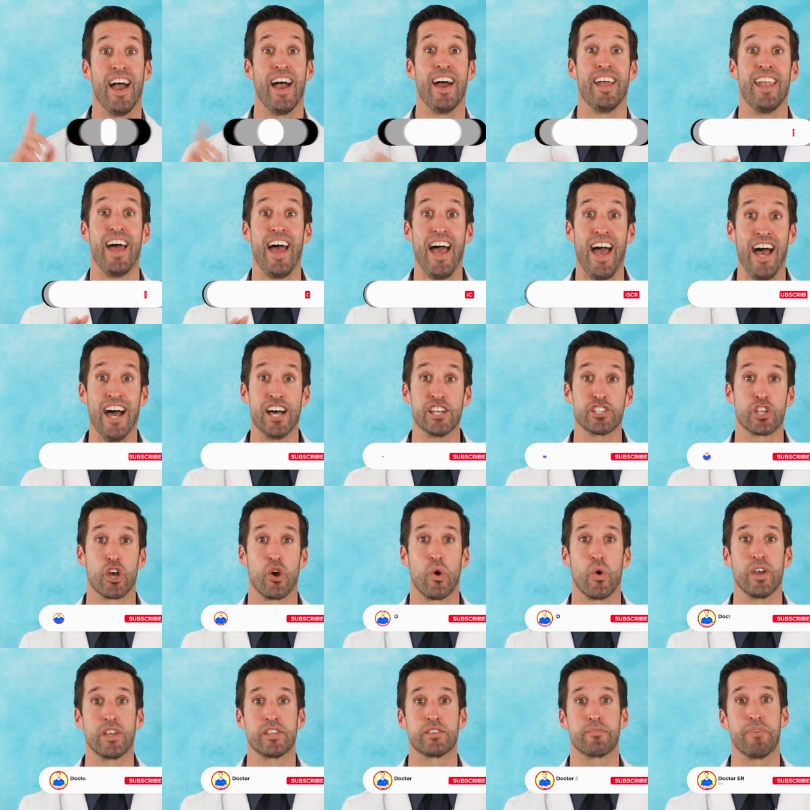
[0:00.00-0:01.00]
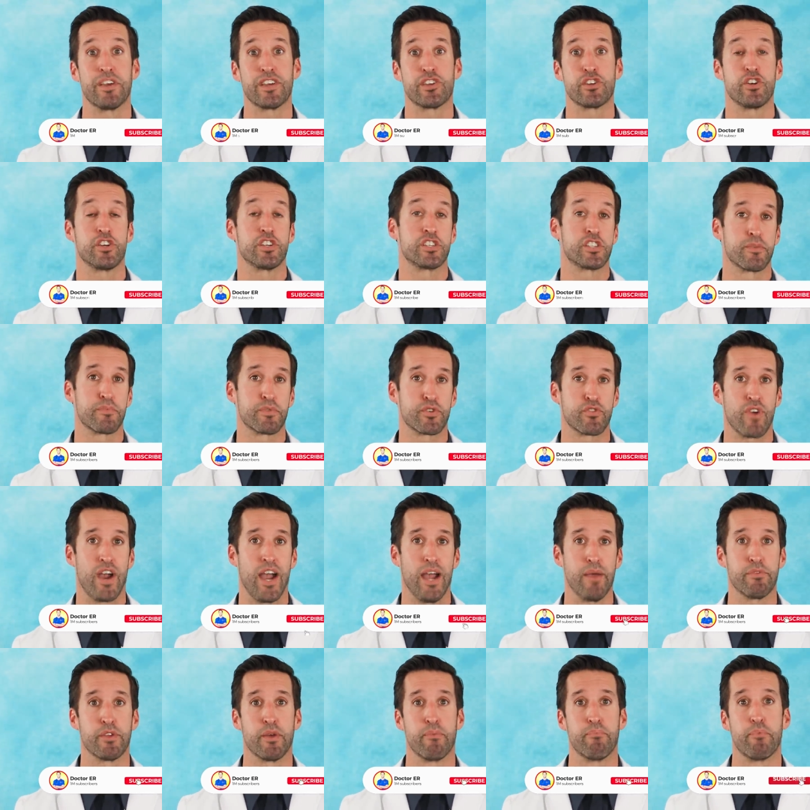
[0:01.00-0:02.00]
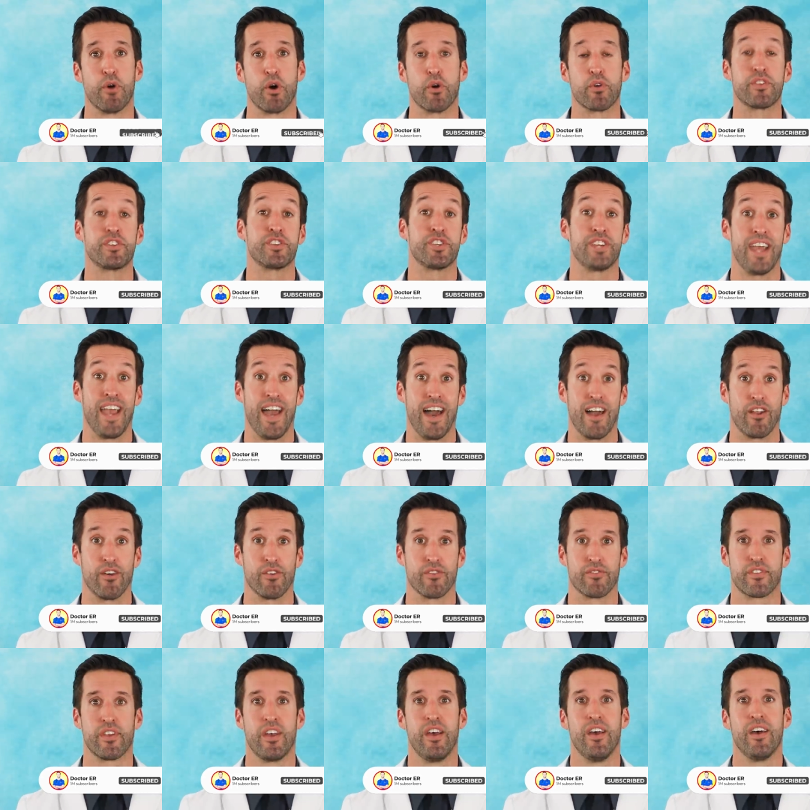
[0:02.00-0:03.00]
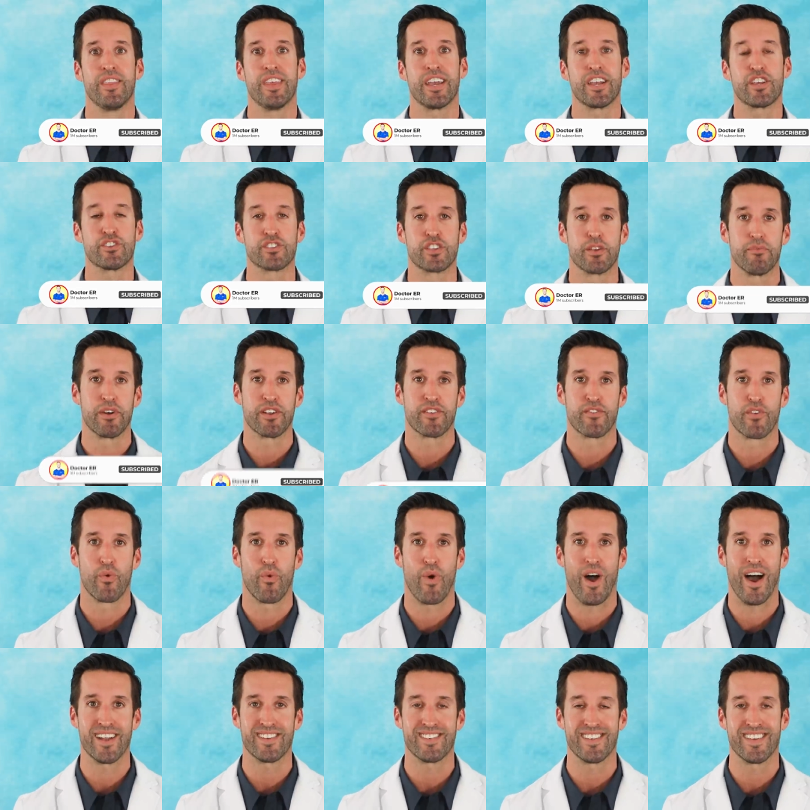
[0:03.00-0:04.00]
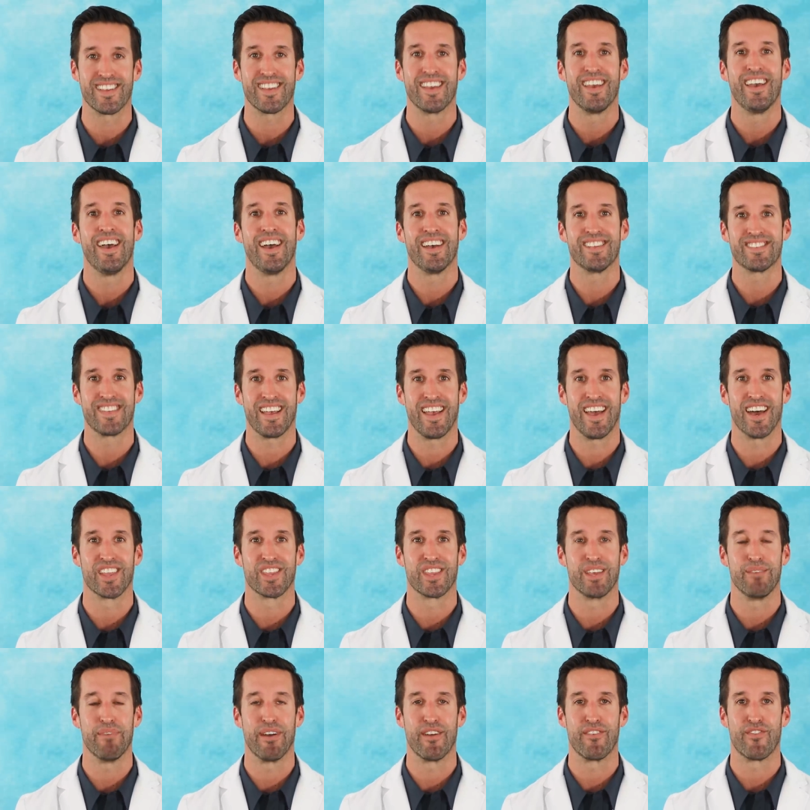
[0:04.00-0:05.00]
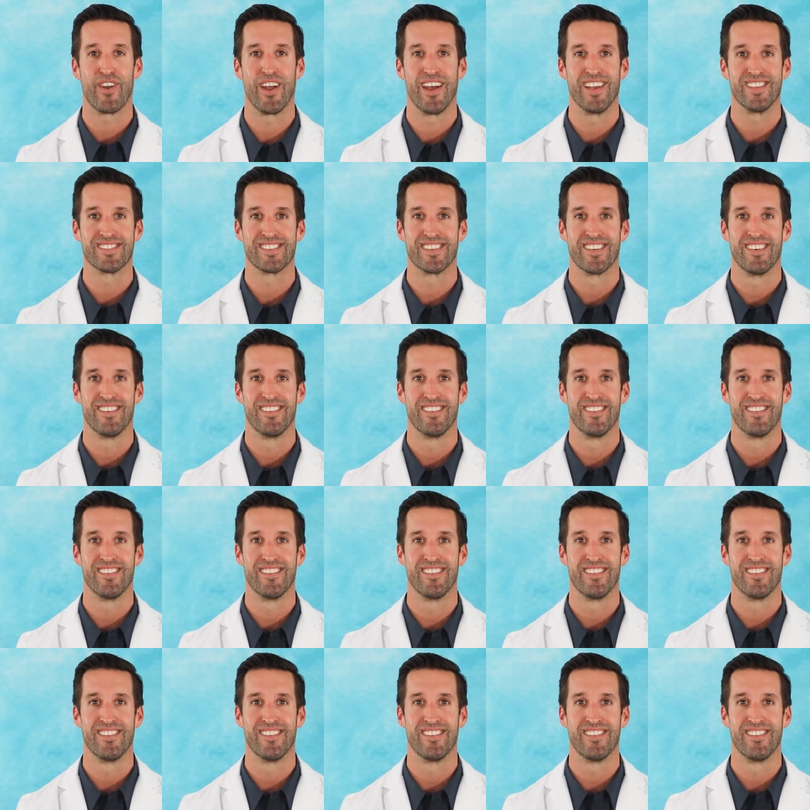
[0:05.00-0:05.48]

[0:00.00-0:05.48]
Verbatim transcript: And as always, make sure you subscribe to both channels. Thank you so much for watching and stay healthy, my friends.